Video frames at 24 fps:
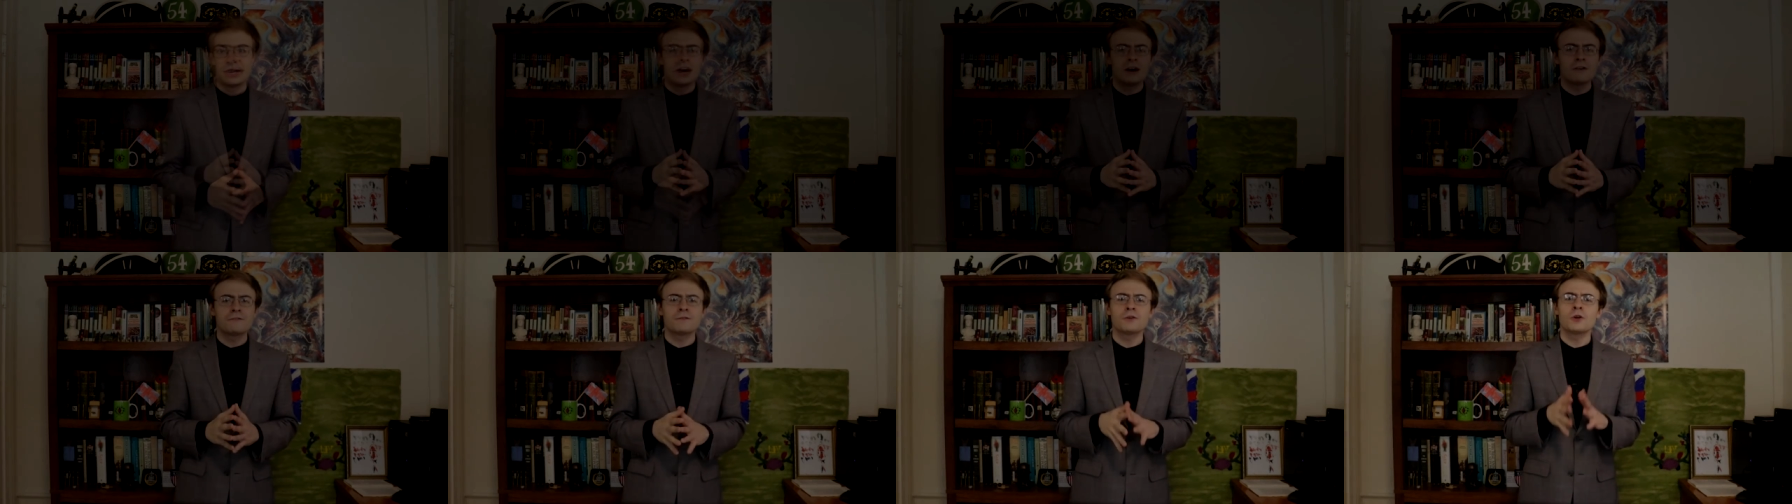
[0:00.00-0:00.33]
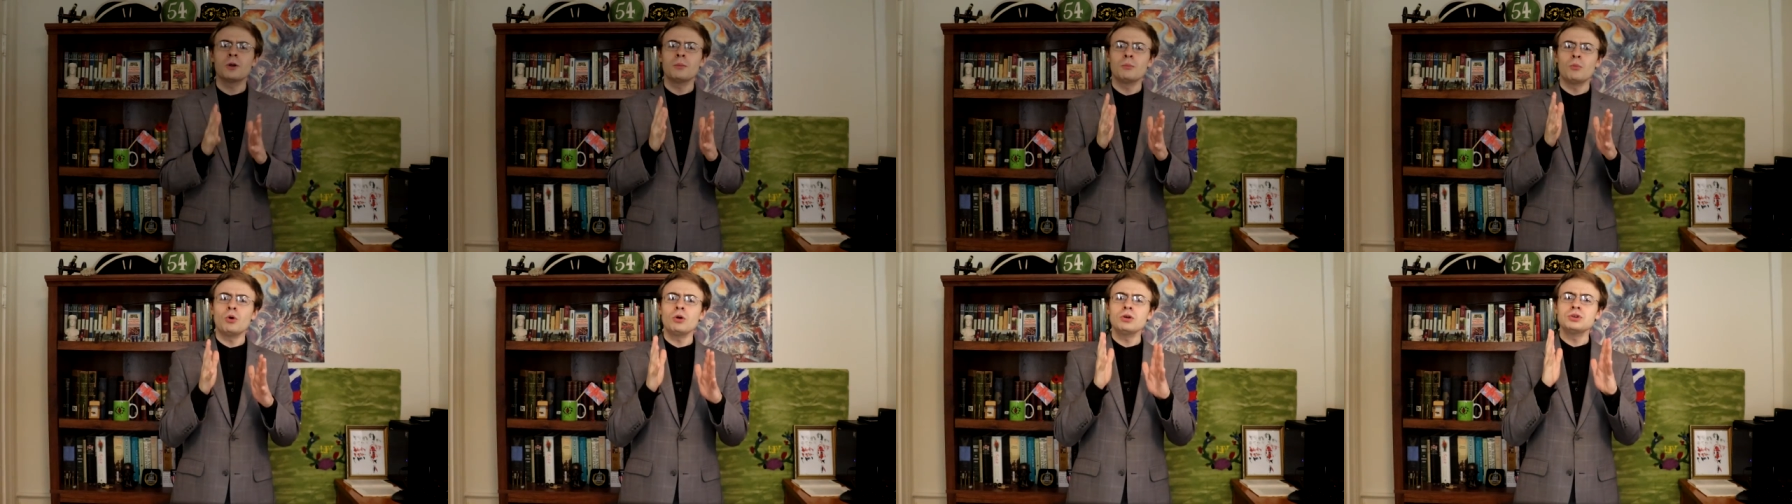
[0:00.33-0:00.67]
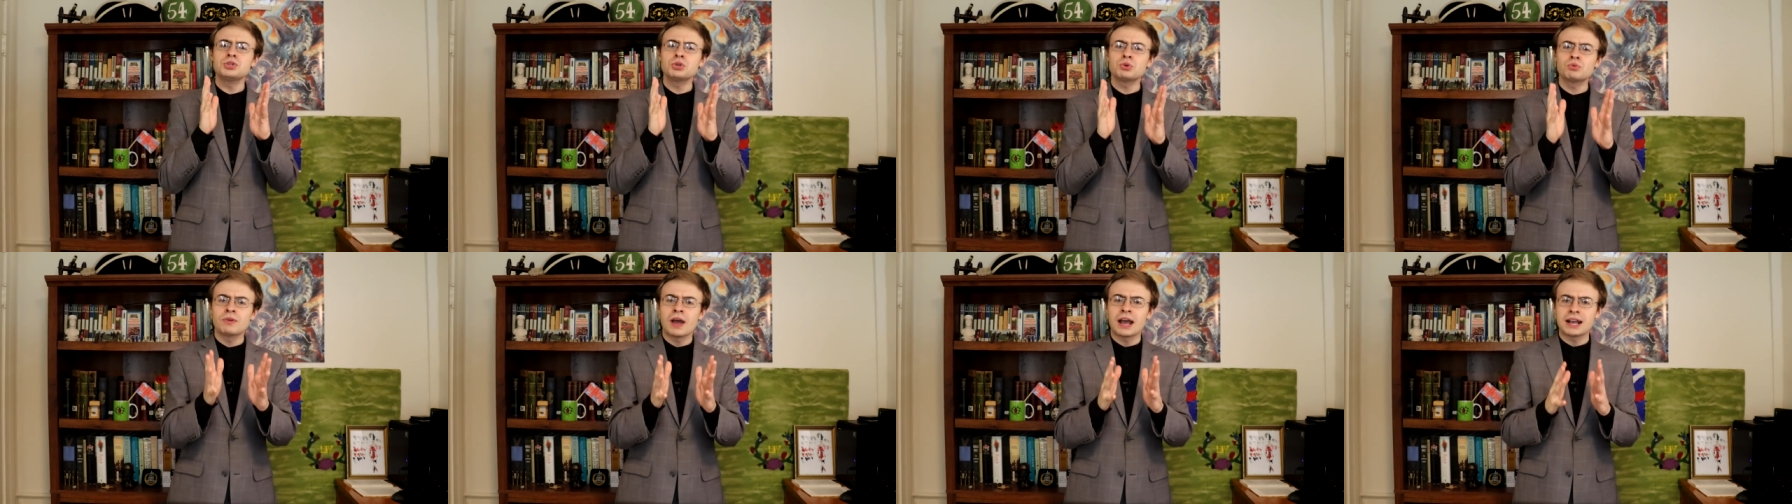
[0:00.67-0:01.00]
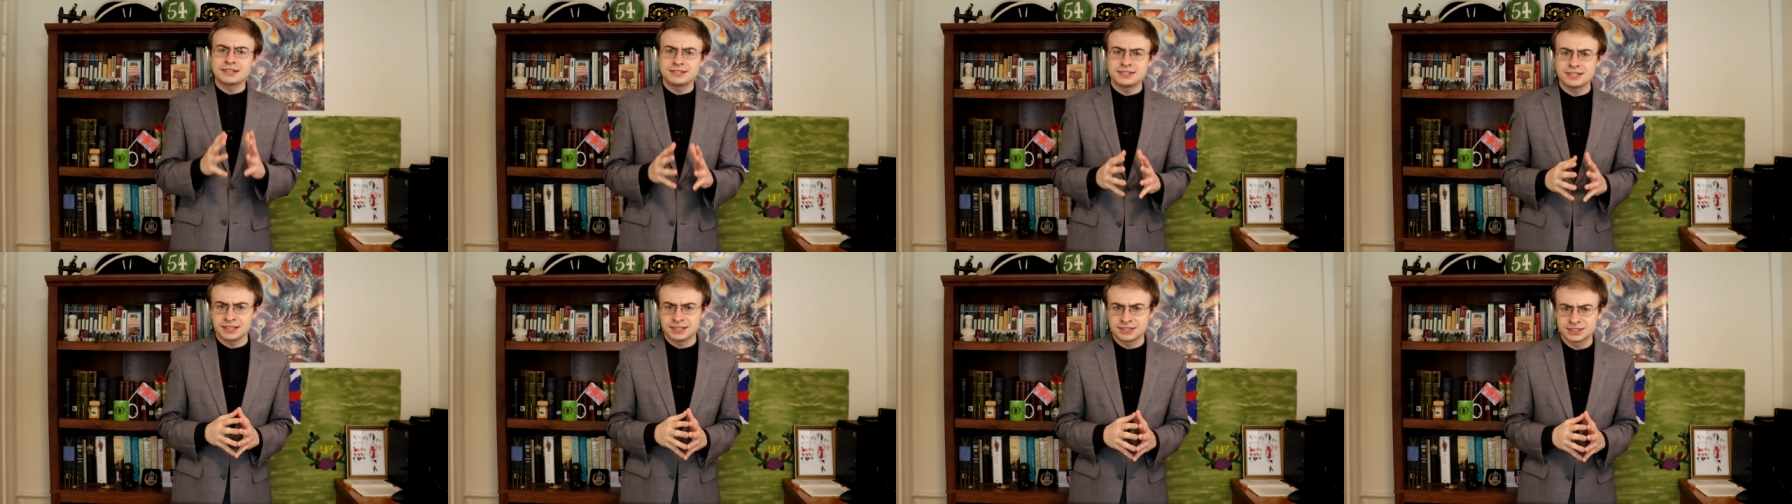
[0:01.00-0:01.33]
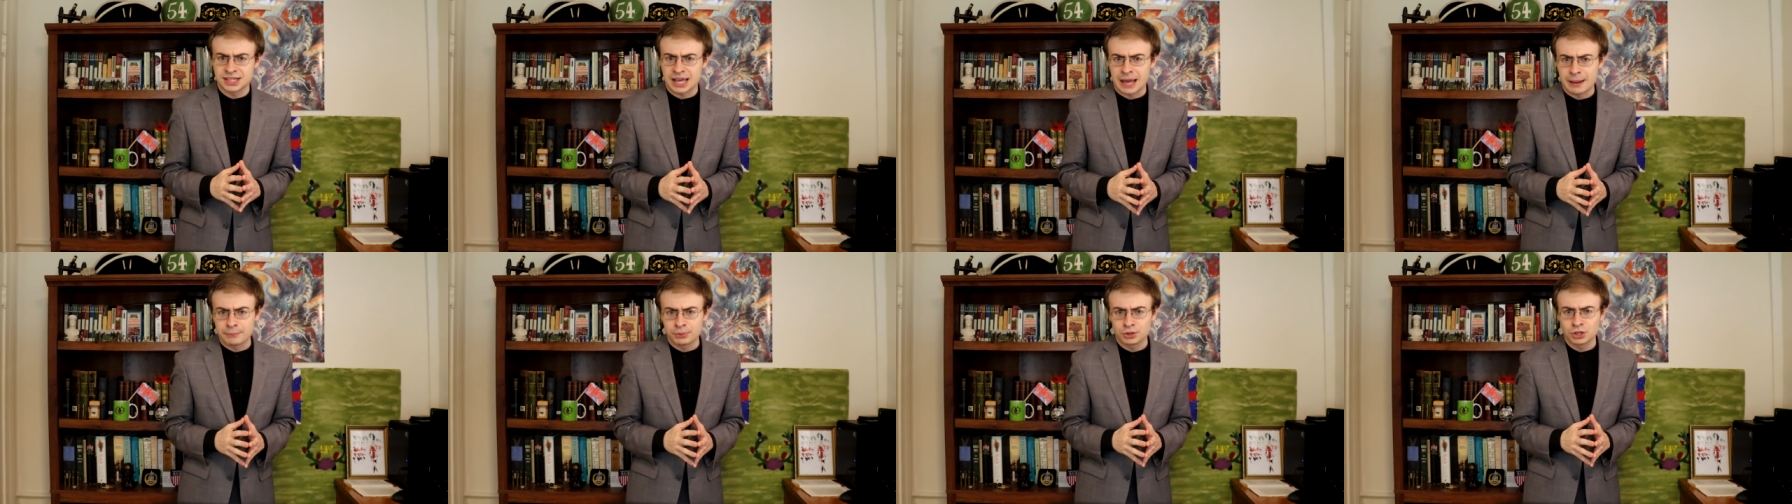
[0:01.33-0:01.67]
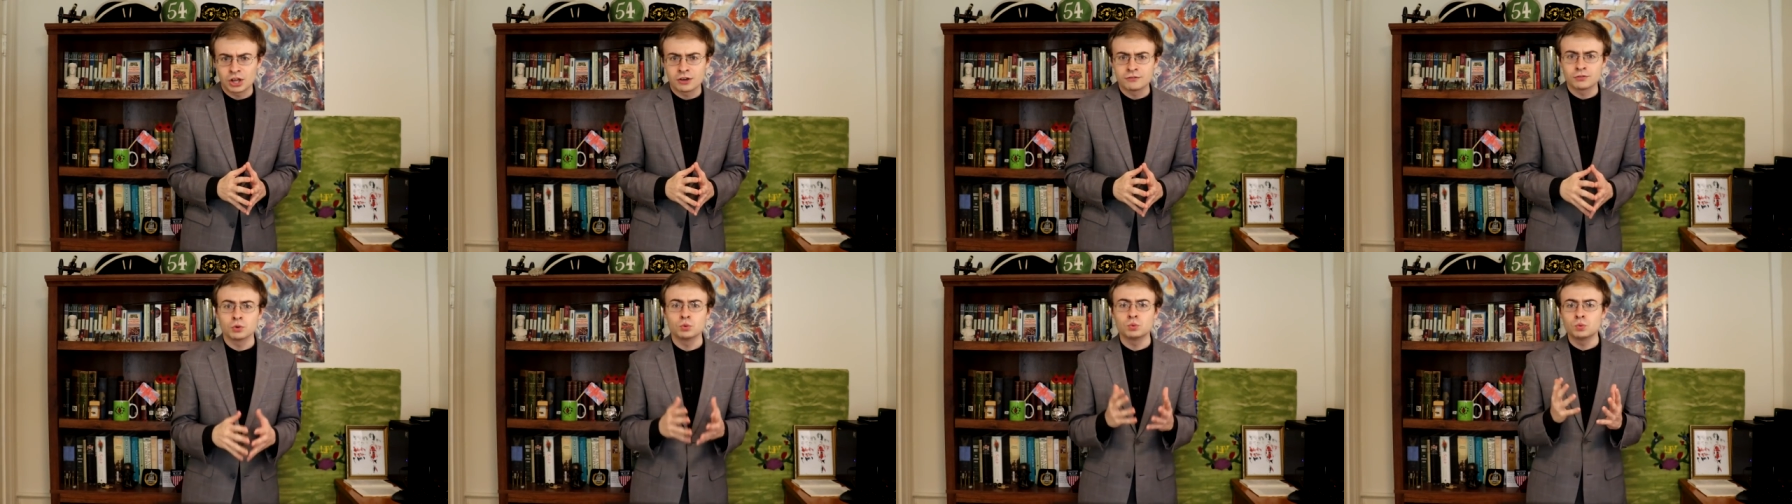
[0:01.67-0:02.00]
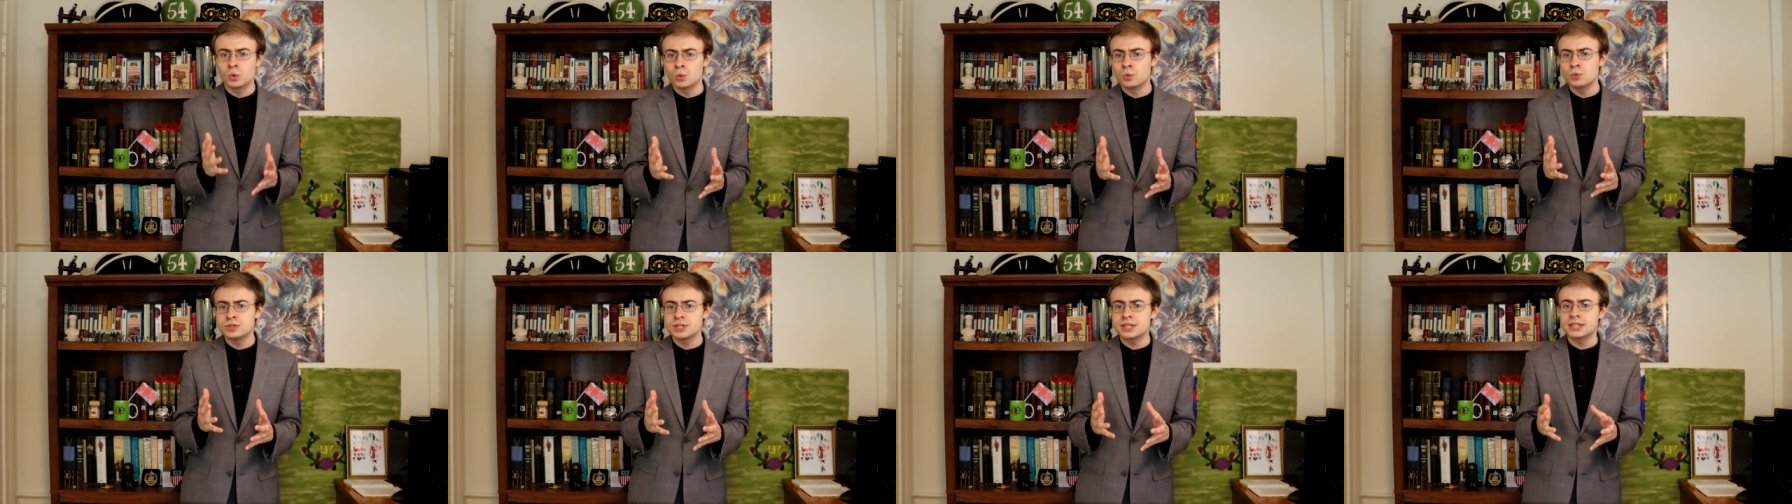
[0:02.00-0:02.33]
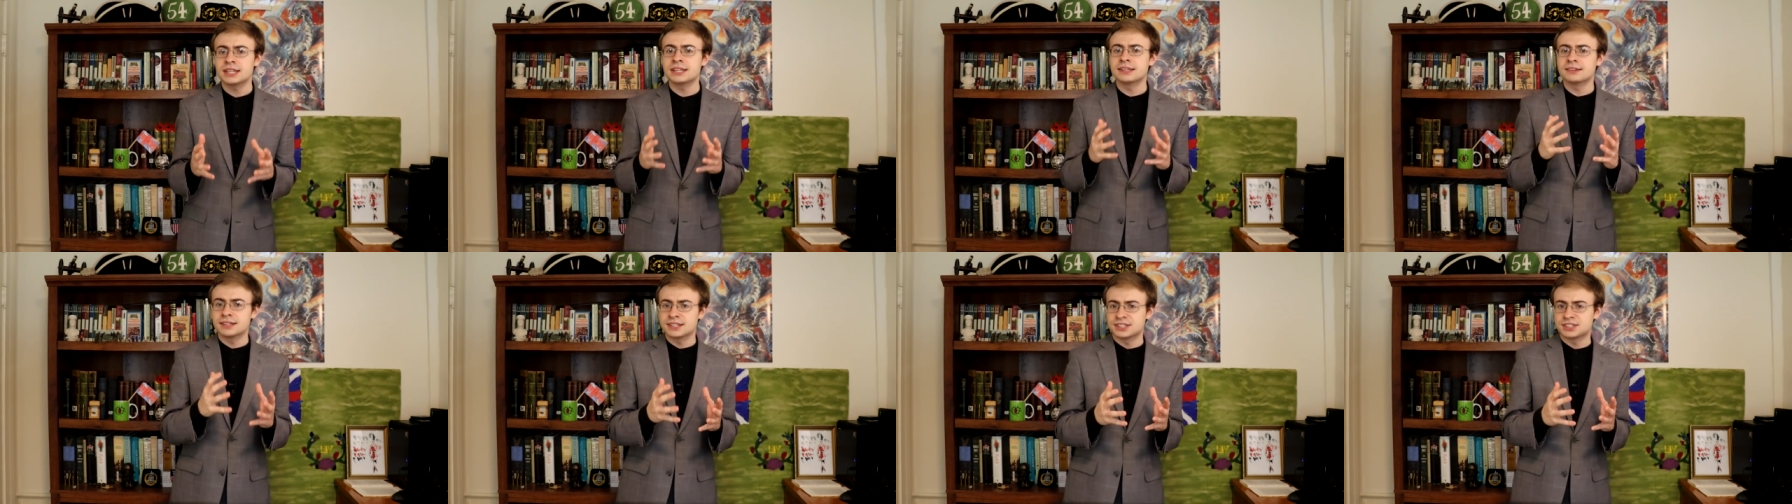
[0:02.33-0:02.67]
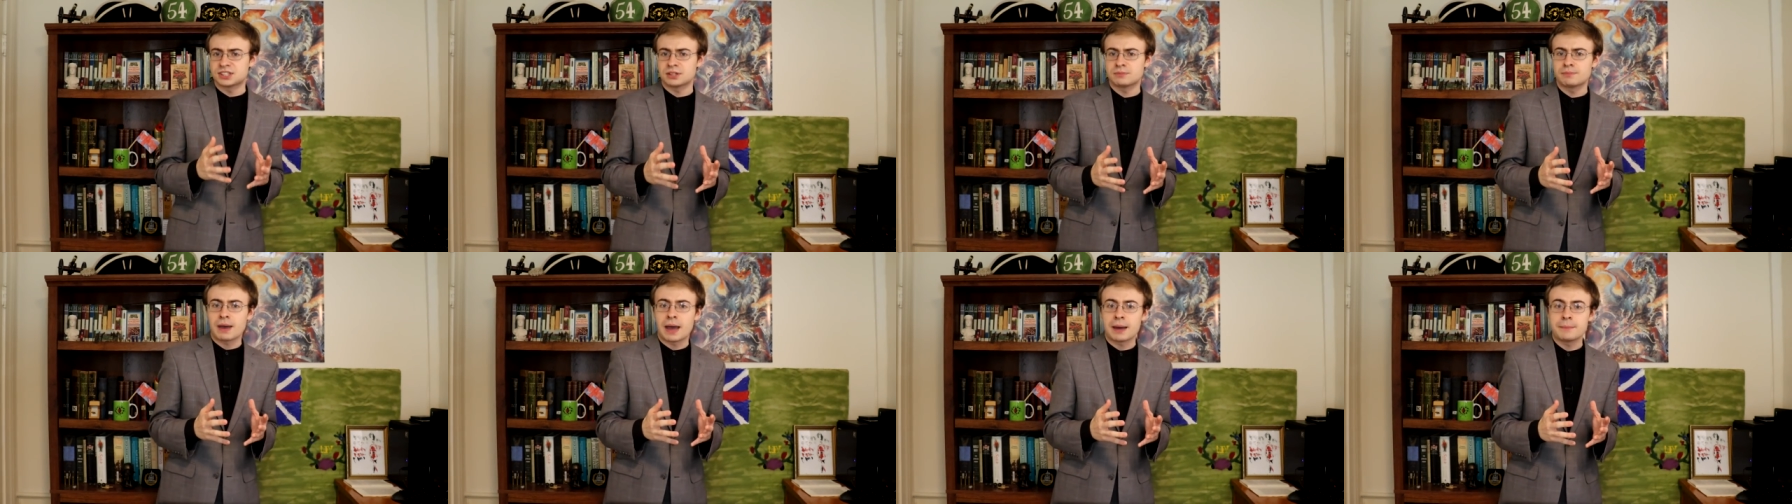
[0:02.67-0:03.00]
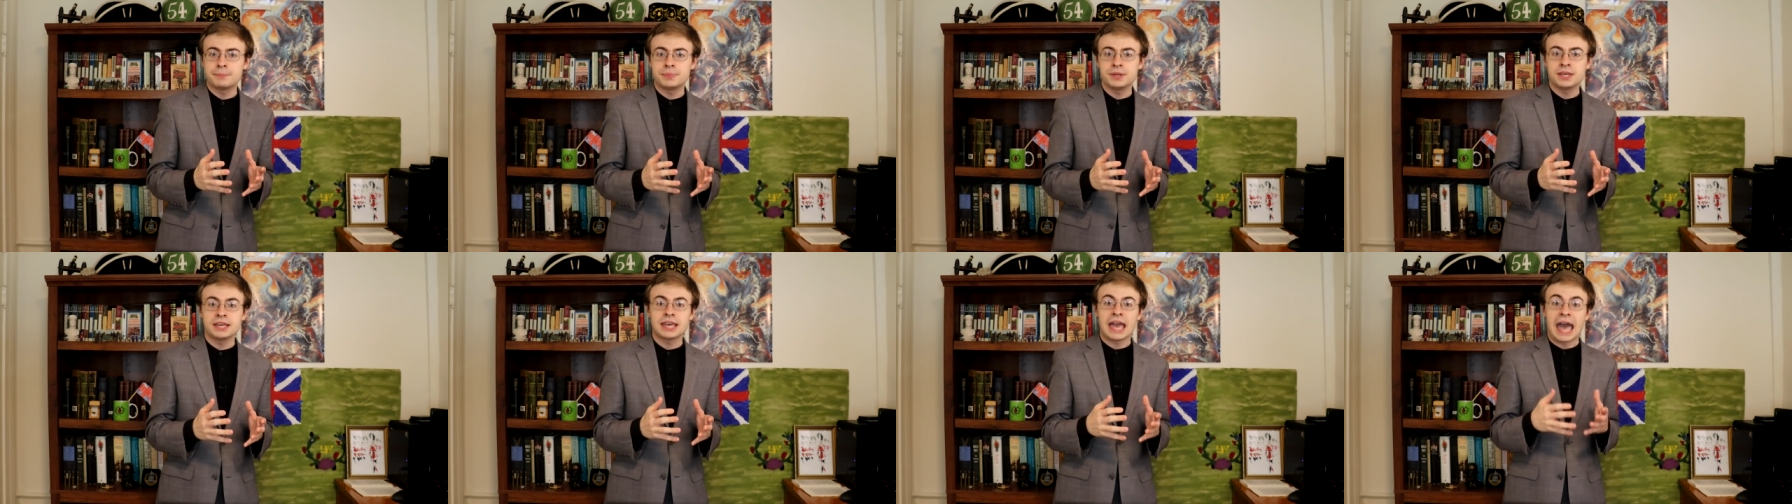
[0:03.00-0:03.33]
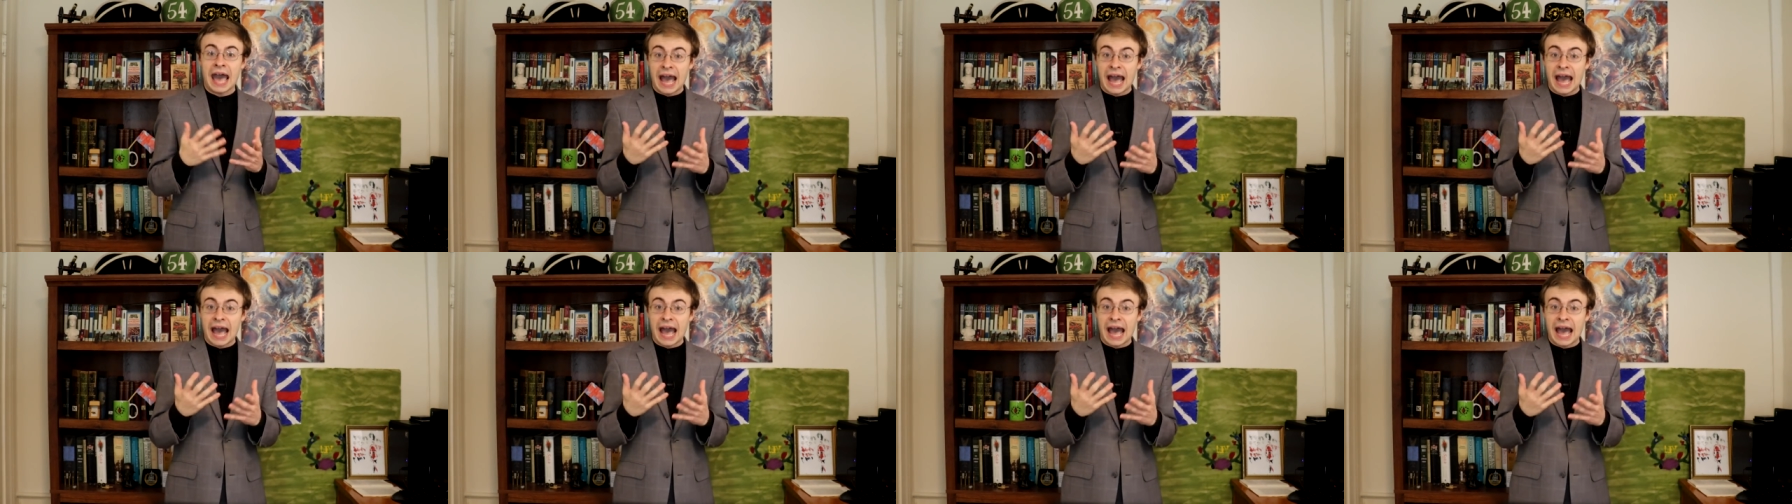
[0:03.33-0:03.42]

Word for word: Uh, for a more direct example of a wounded enlisted man being